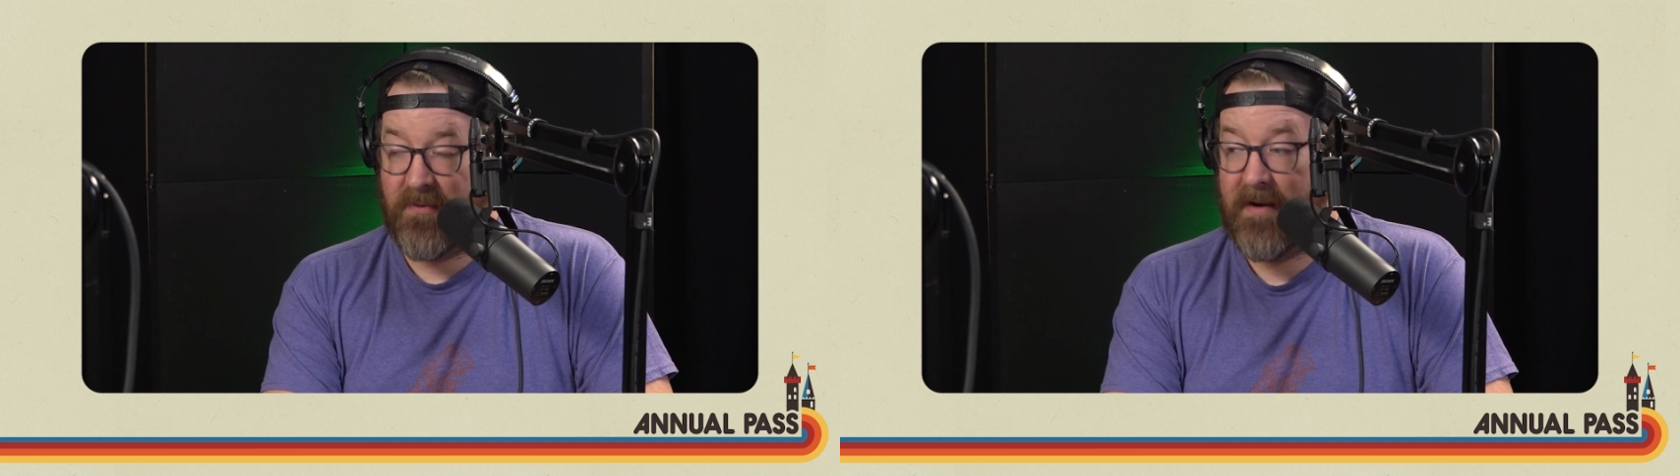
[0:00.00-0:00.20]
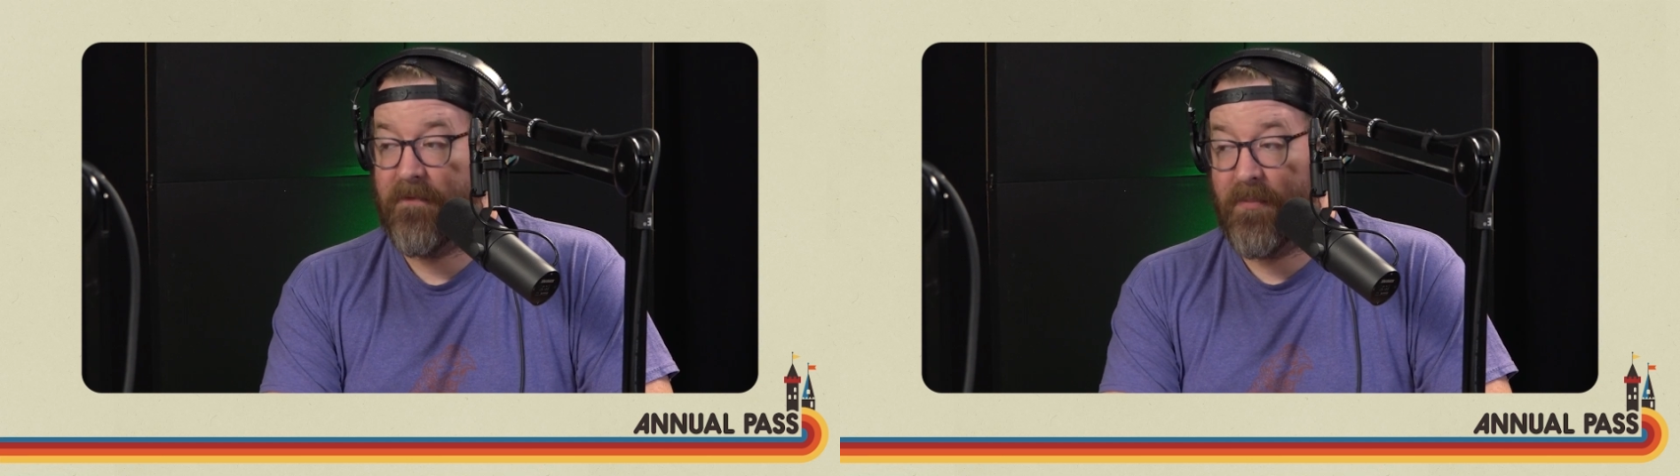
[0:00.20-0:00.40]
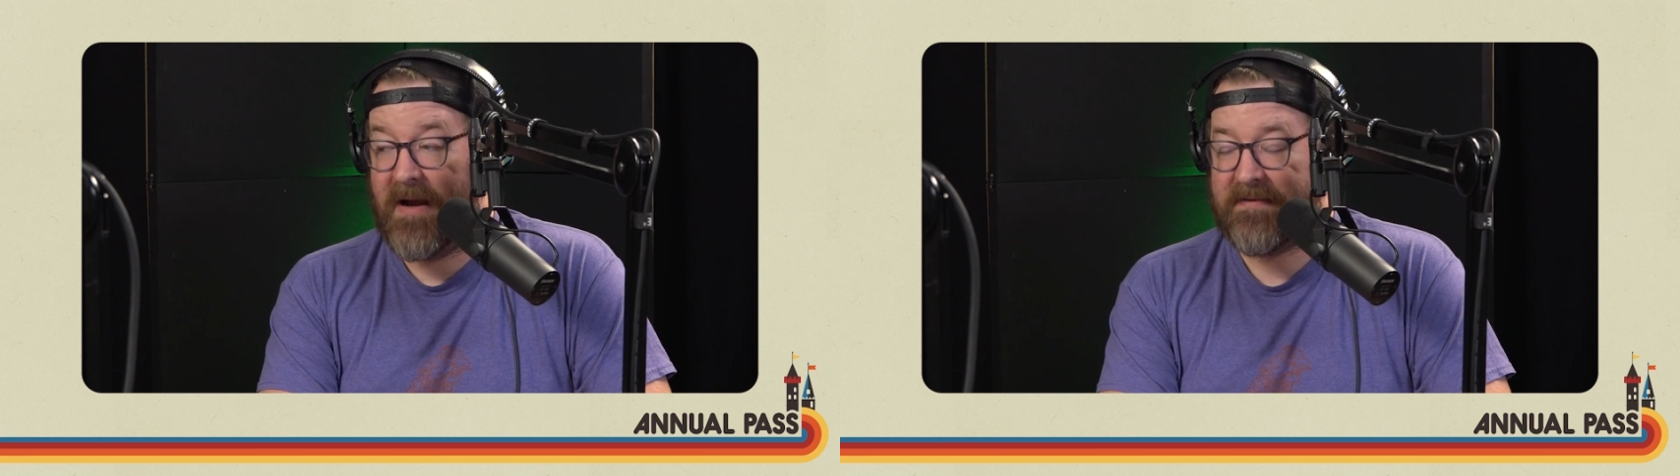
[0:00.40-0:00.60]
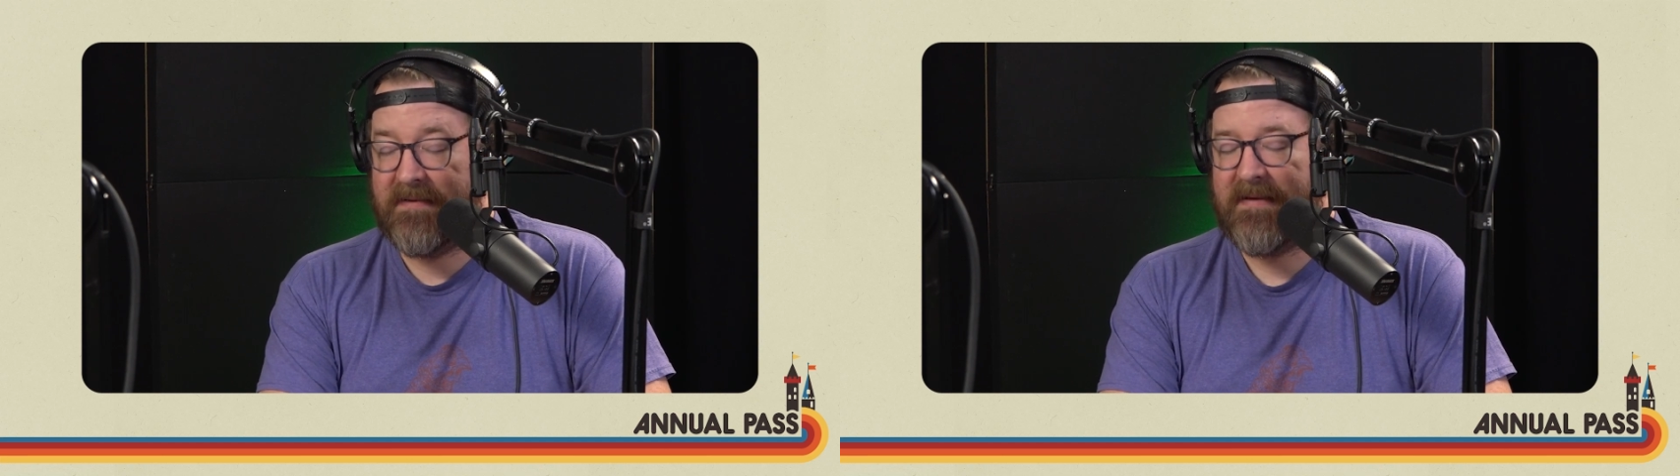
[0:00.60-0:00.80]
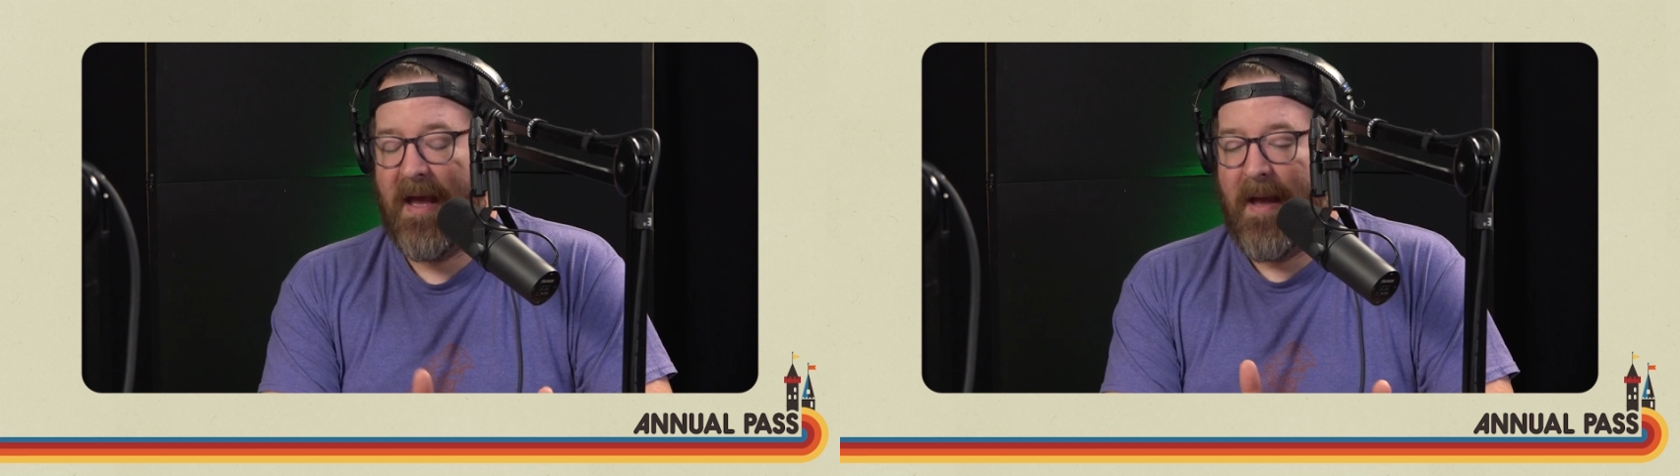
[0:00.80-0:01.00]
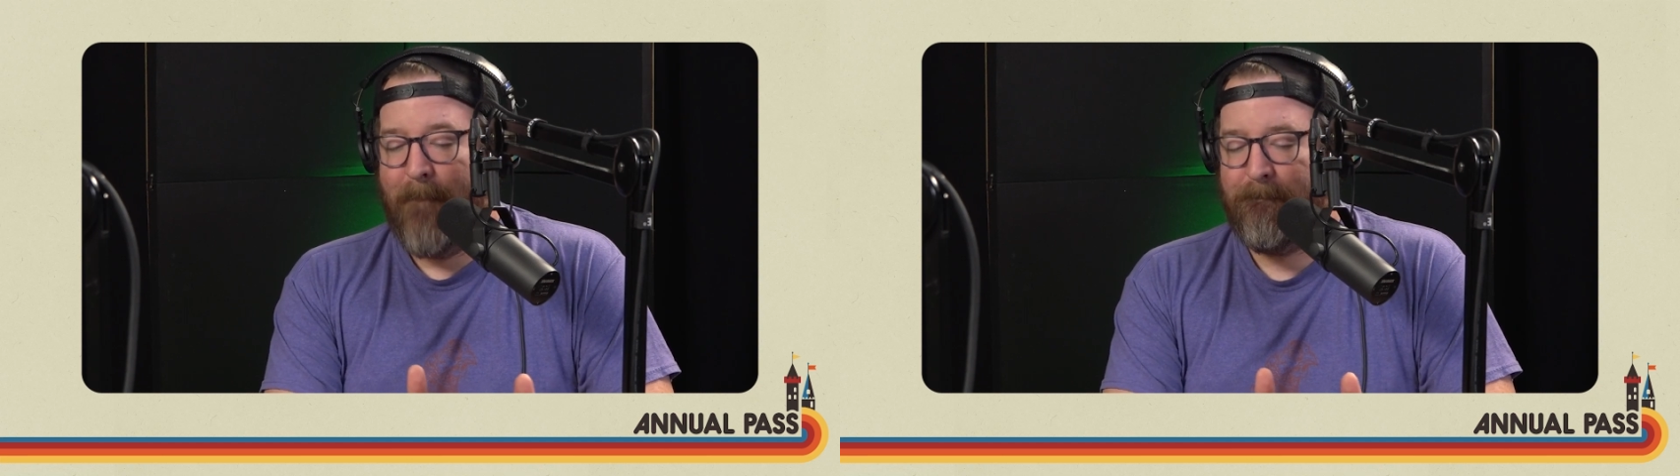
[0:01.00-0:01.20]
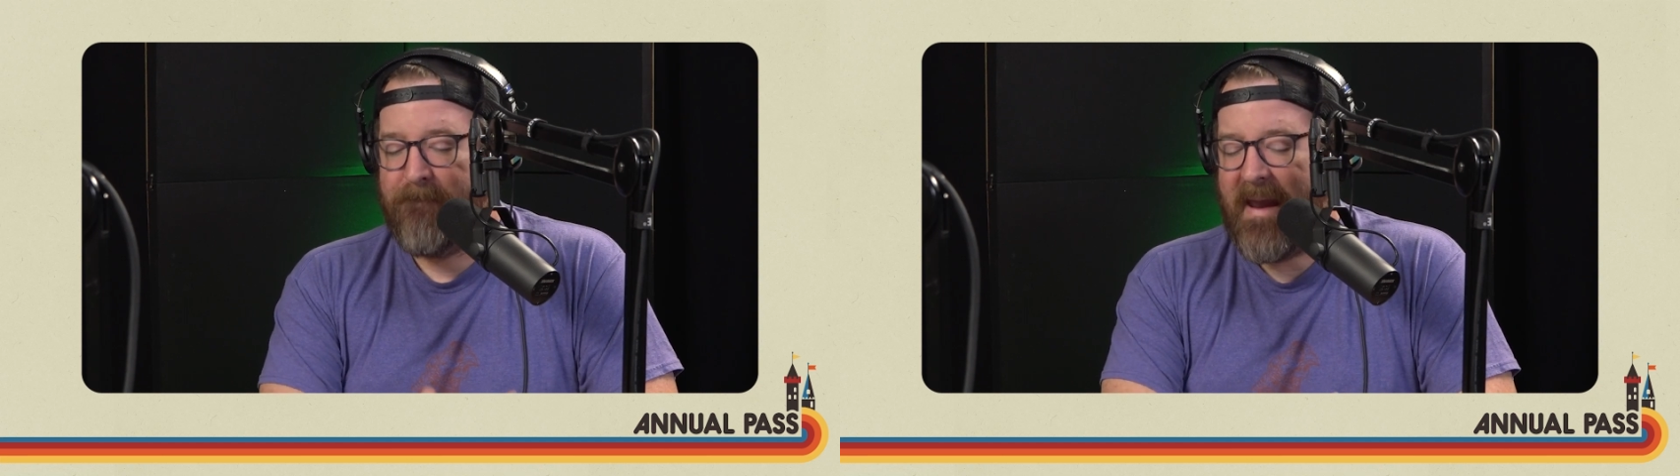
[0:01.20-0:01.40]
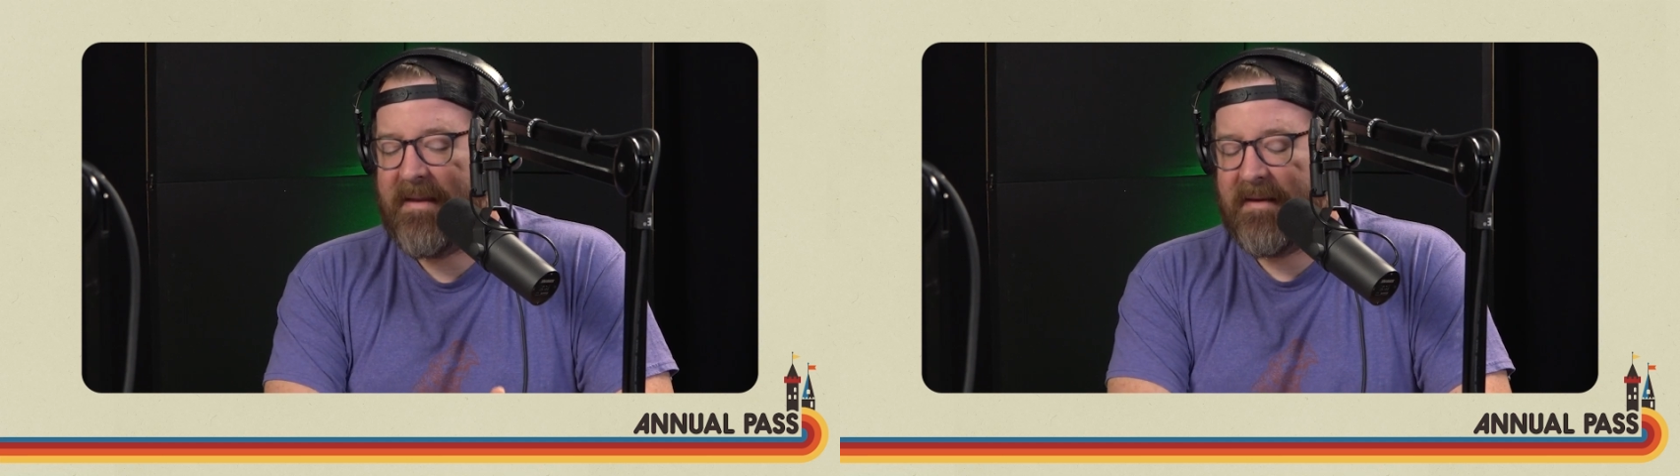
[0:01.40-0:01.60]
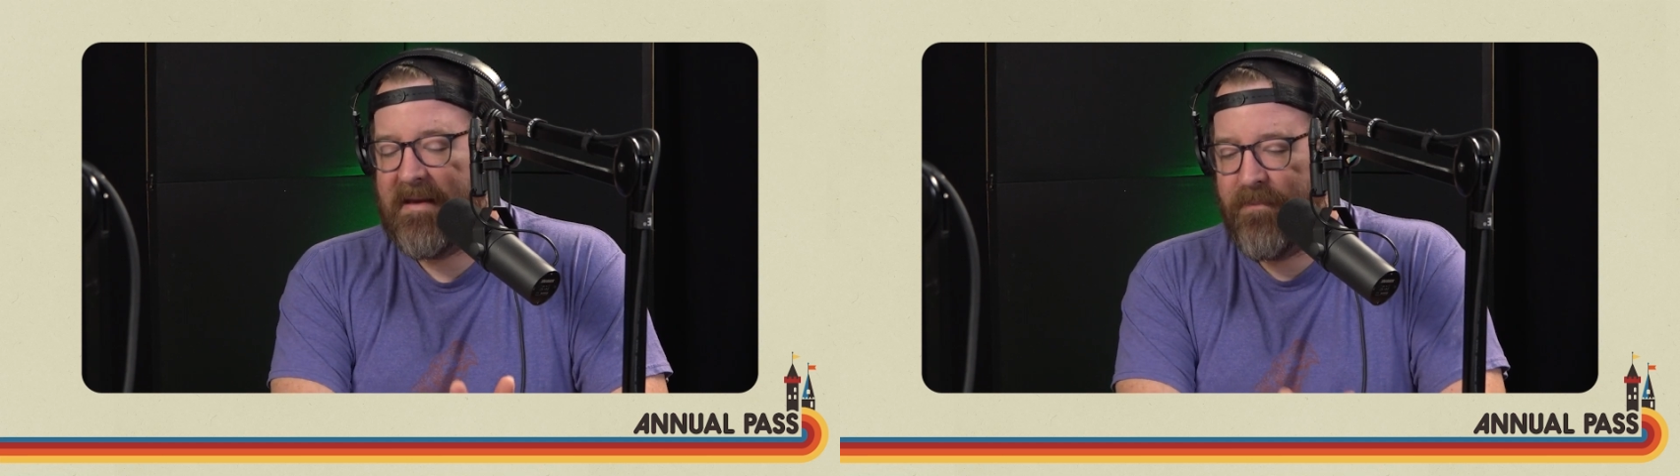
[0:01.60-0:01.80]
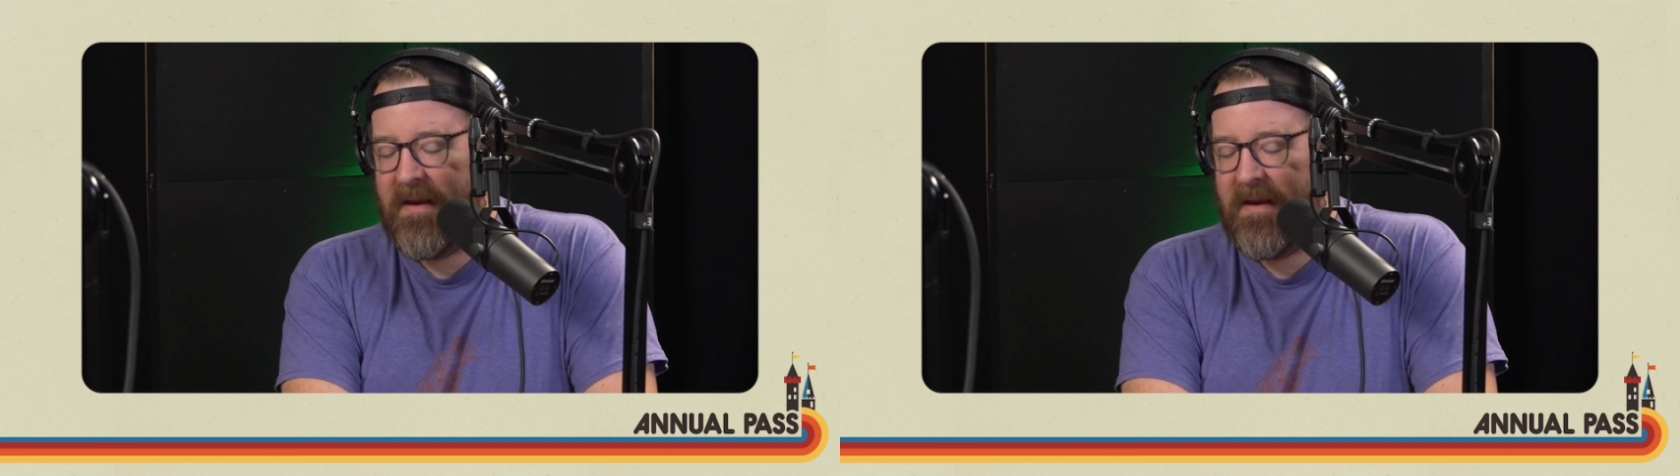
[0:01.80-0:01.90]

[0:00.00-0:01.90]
running for president, mainly